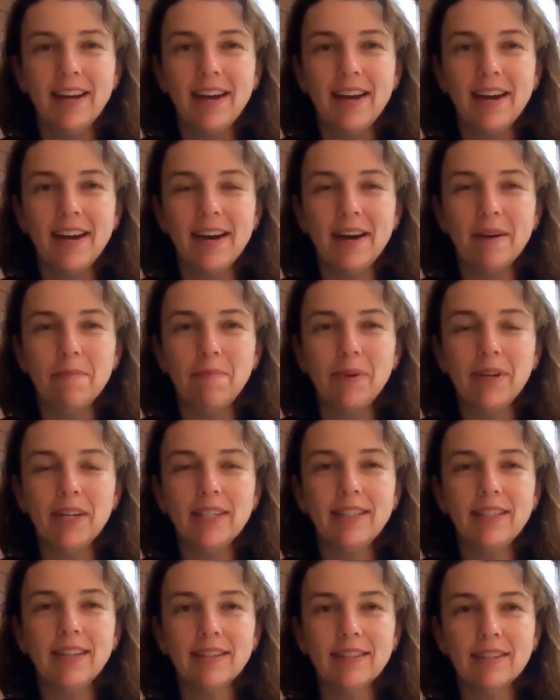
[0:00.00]
but
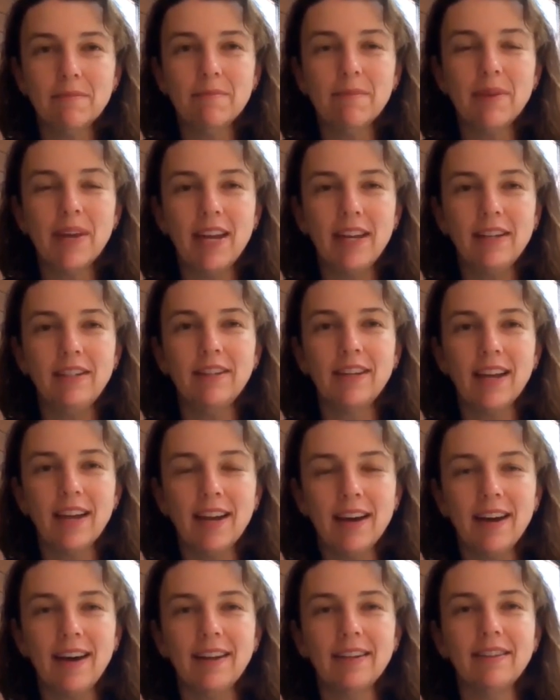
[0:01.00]
it doesn't mean you
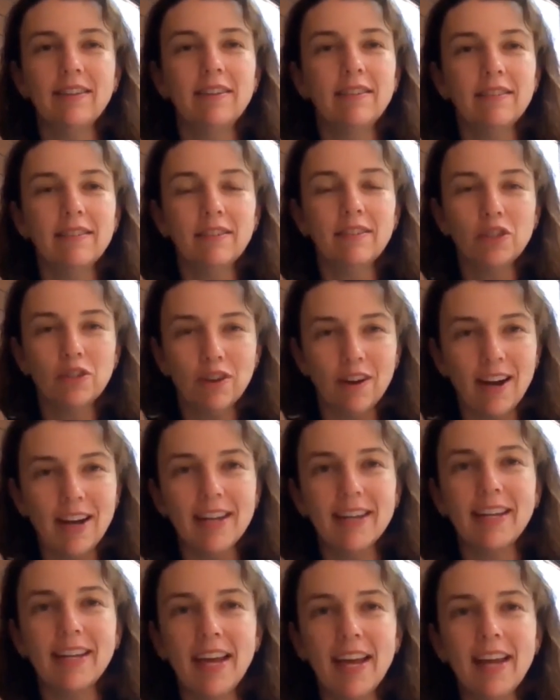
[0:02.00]
can't
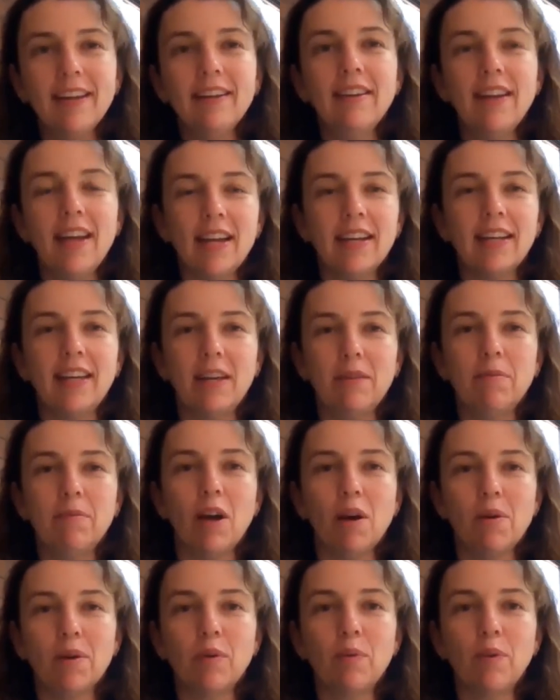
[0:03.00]
try again and keep
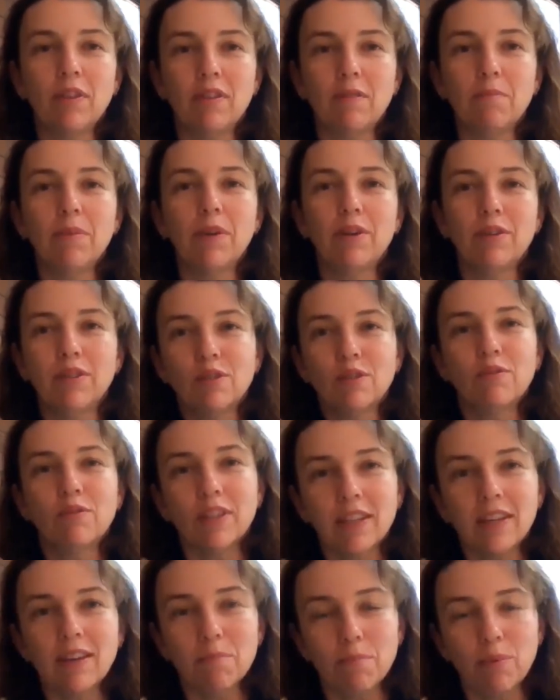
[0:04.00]
going with it, because it's
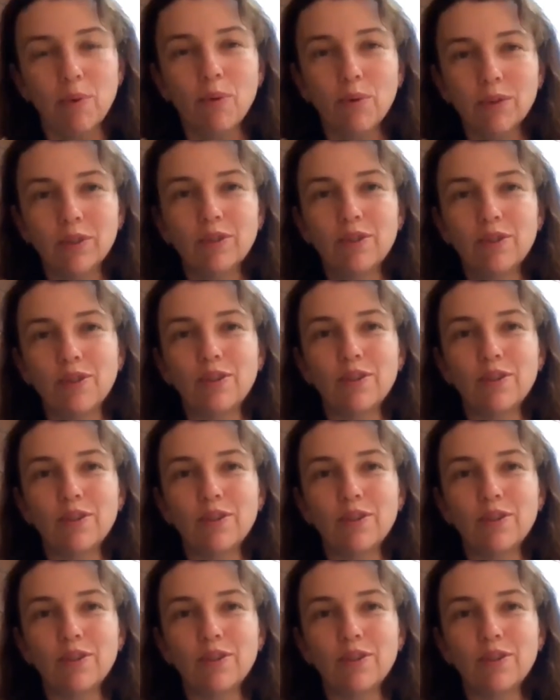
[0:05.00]
really important too.